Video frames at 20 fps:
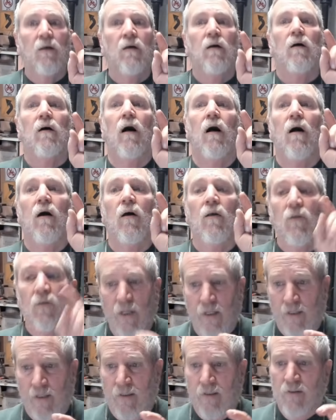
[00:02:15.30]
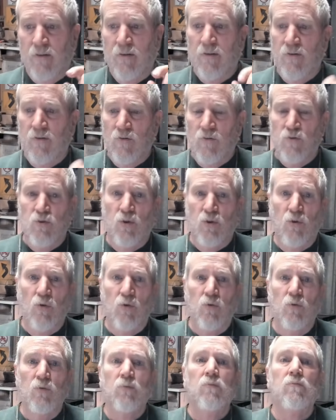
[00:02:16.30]
uh, link
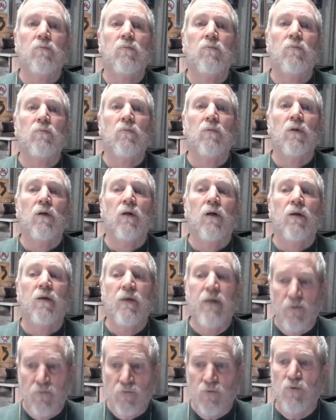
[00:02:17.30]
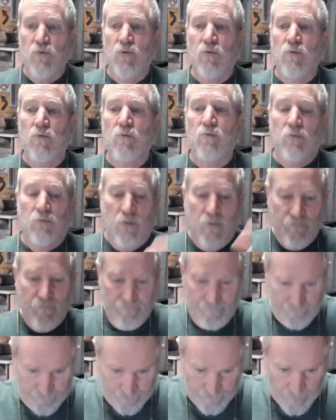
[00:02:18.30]
to get to
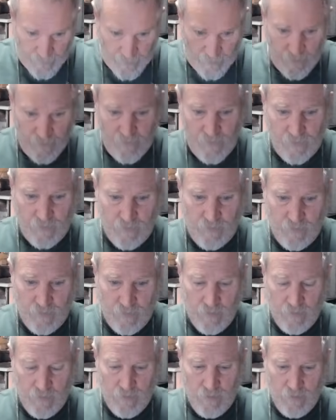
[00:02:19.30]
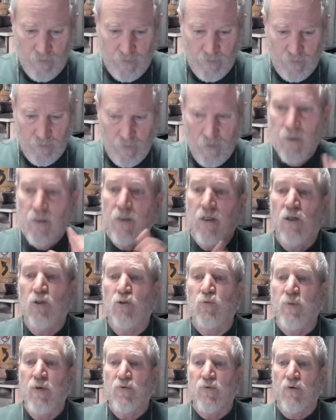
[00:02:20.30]
this
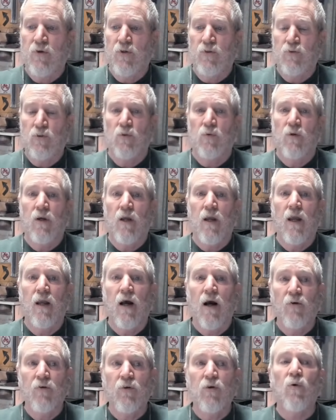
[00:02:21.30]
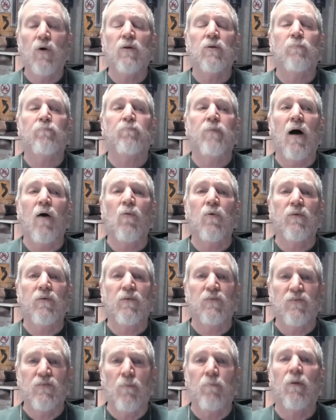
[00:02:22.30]
ESP32. And I'm going to power
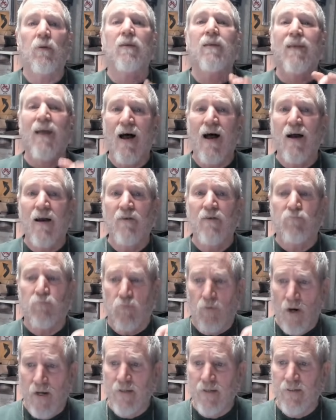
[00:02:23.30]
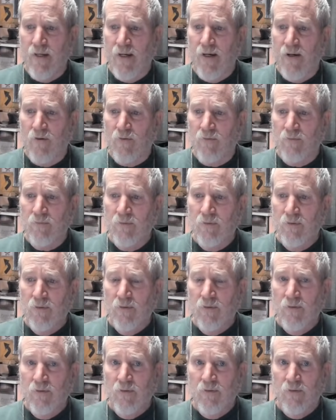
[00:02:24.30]
this up live right now.
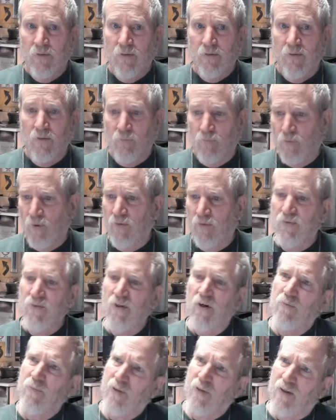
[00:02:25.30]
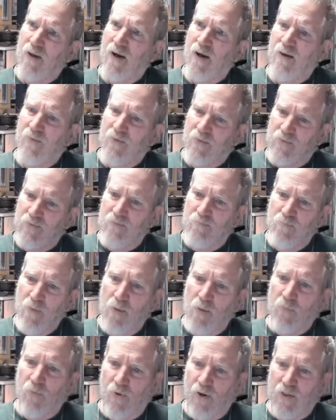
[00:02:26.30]
Well, it's not going to be live. It's
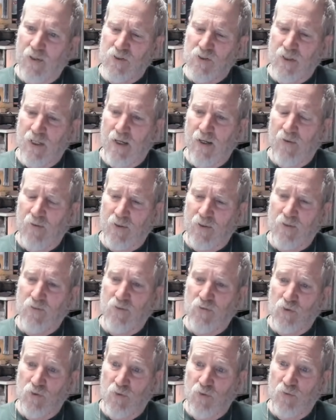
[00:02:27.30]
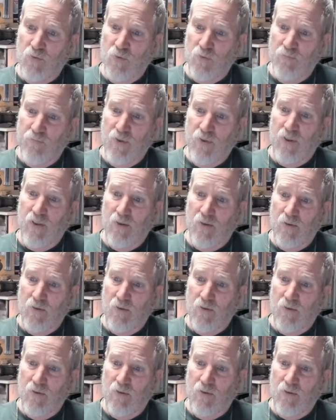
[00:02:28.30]
Memorex now because it's YouTube video.